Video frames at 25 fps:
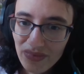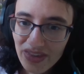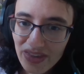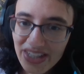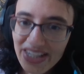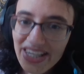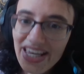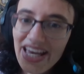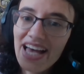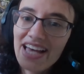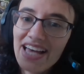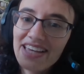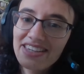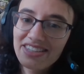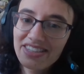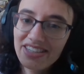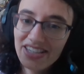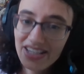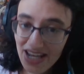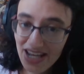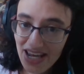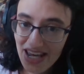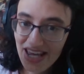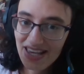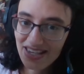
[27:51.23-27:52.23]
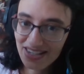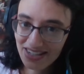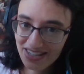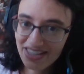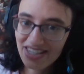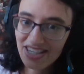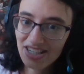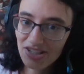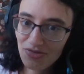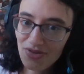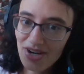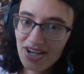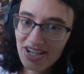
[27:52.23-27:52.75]
Yes, it is.
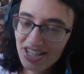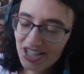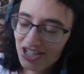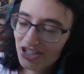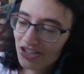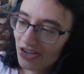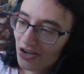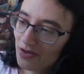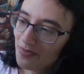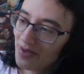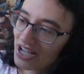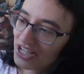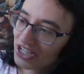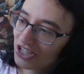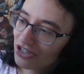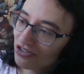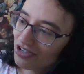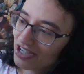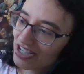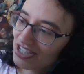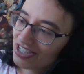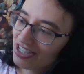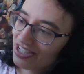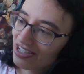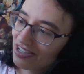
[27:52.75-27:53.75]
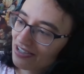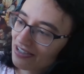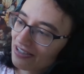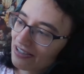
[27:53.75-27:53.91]
This one is Kyomashiri's.